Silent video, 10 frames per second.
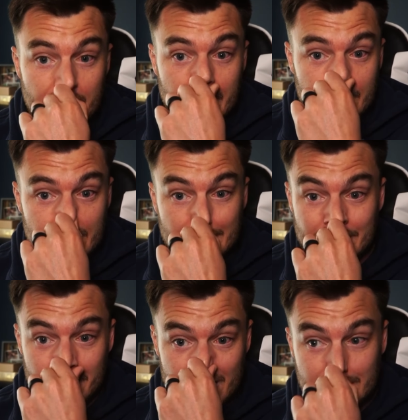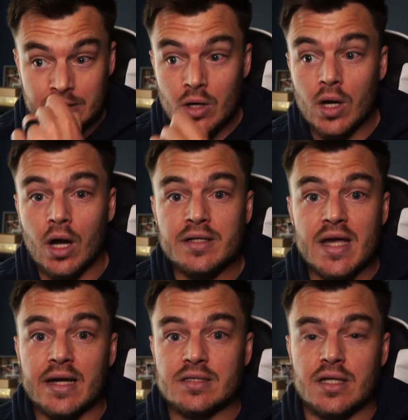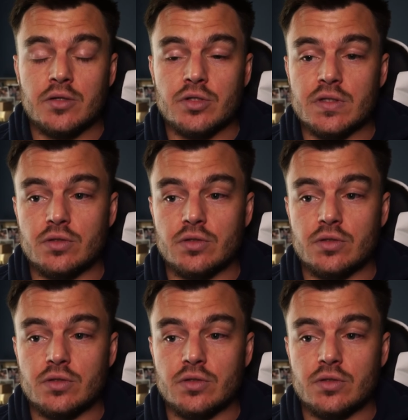And then no contact snatches